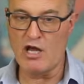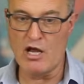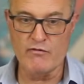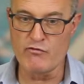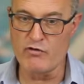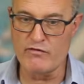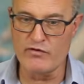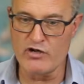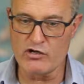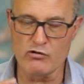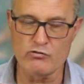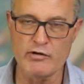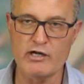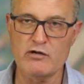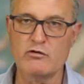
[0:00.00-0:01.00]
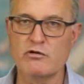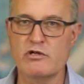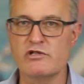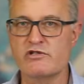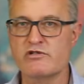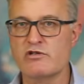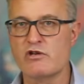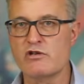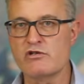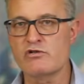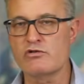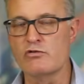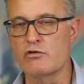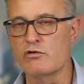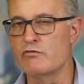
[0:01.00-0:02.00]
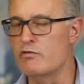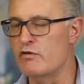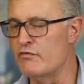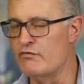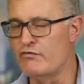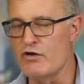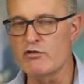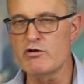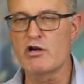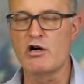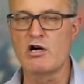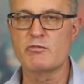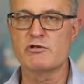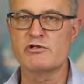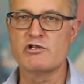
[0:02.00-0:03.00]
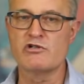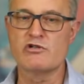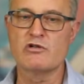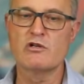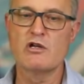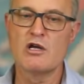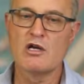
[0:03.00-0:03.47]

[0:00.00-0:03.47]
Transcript: Every vehicle record is stored with very high precision